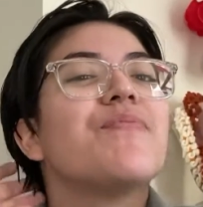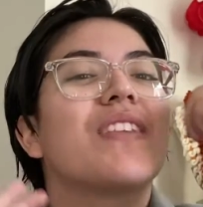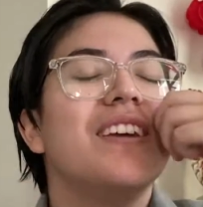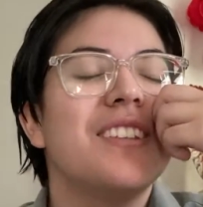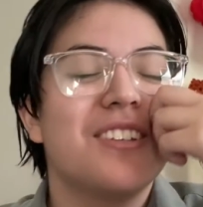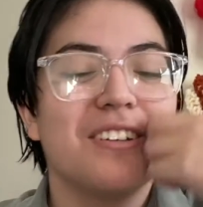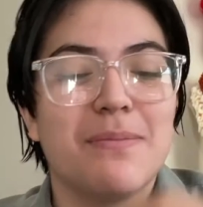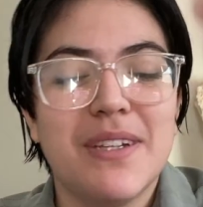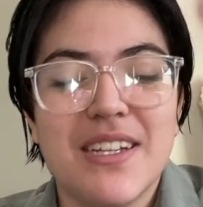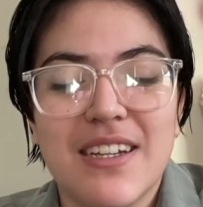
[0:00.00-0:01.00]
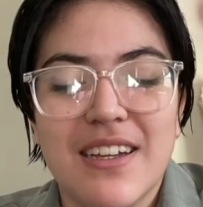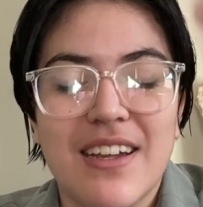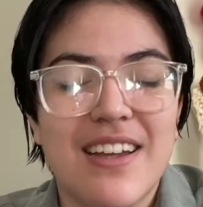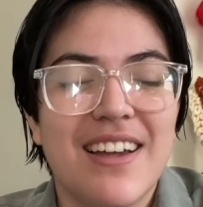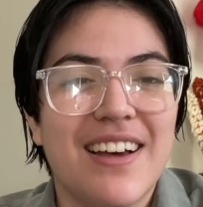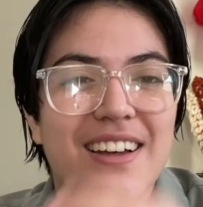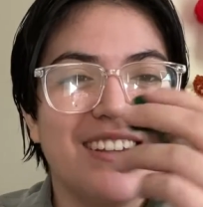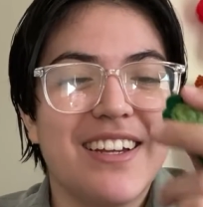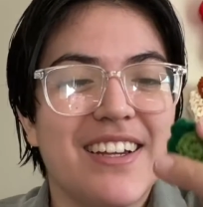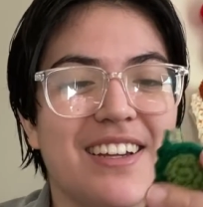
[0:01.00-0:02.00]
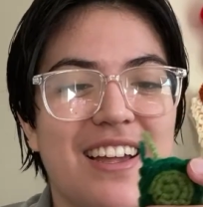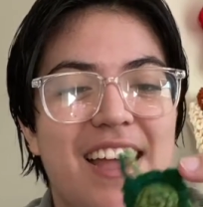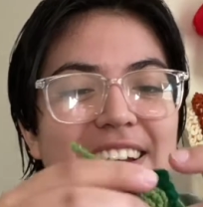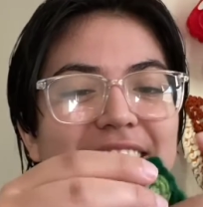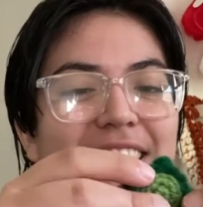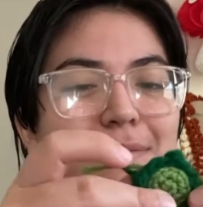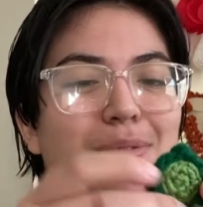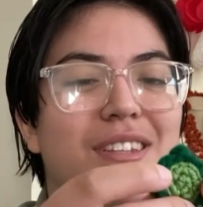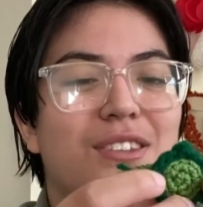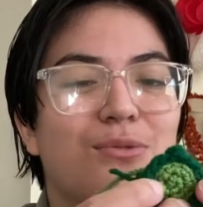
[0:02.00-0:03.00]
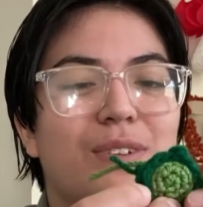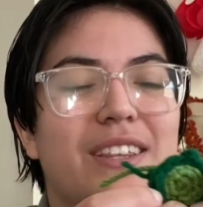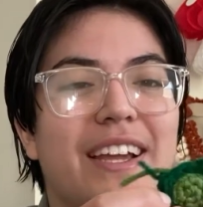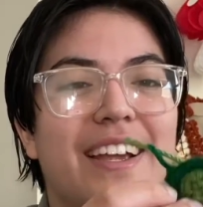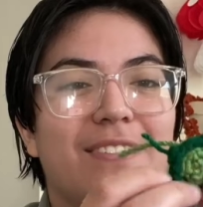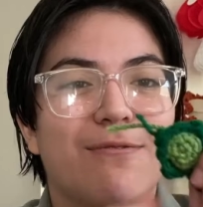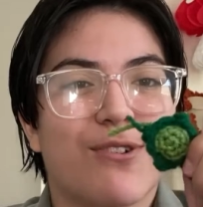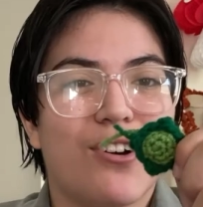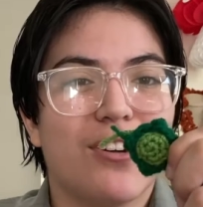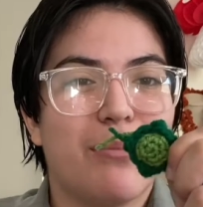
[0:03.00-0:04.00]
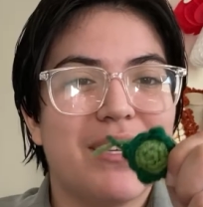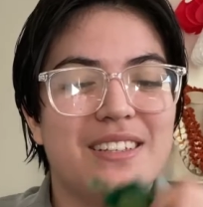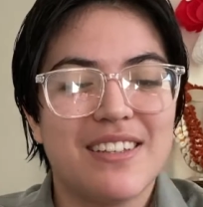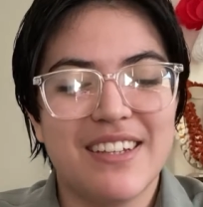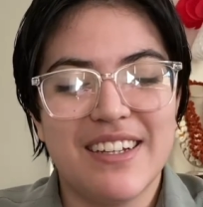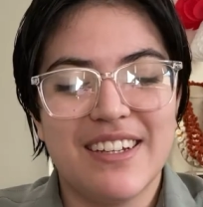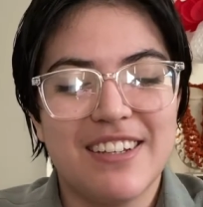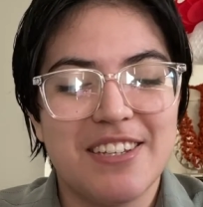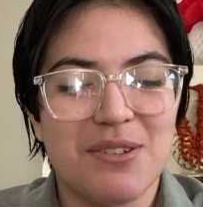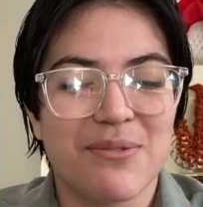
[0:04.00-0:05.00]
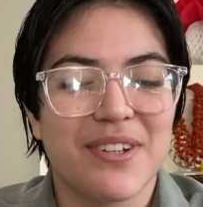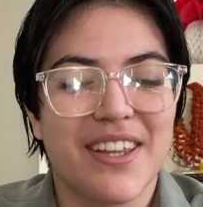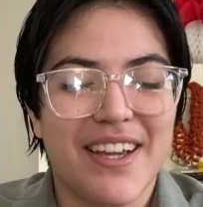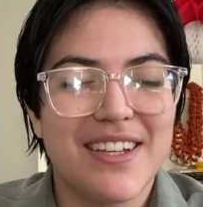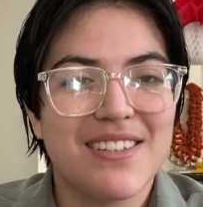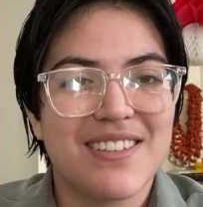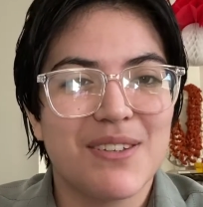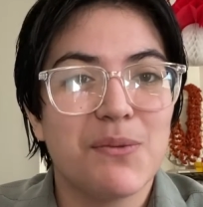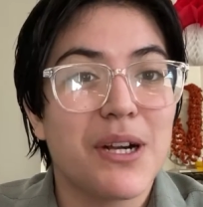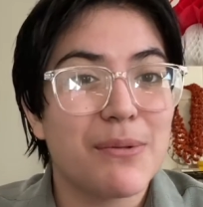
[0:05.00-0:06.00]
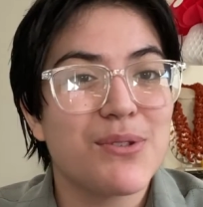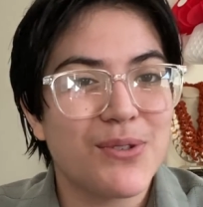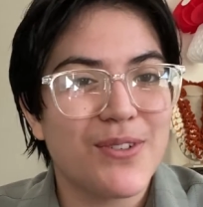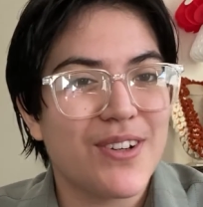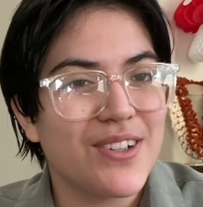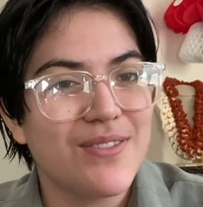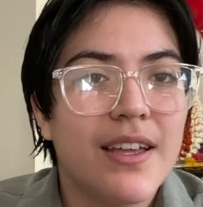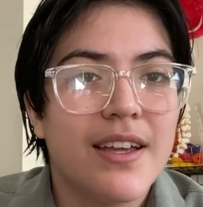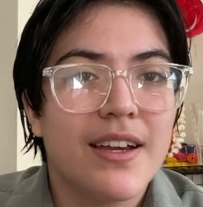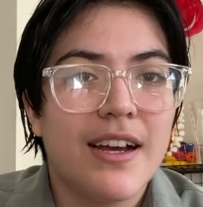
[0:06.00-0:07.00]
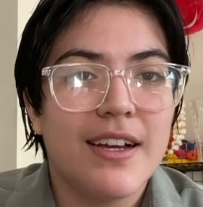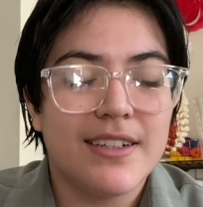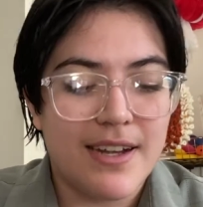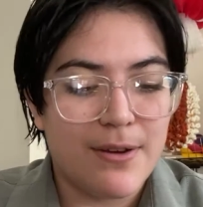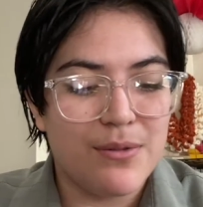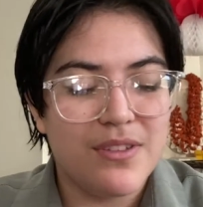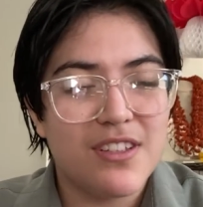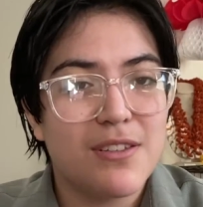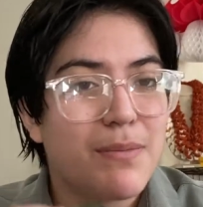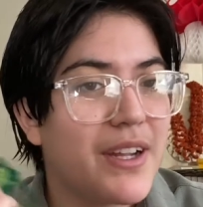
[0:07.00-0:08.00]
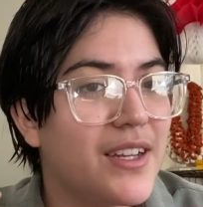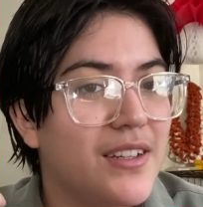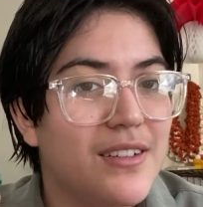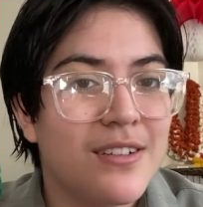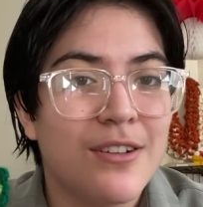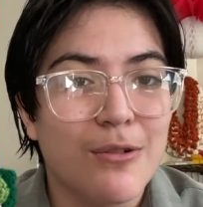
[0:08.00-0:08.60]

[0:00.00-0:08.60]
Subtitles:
It took me like ending up with a 3-legged frog basically to realize what I was doing wrong. Now this is by no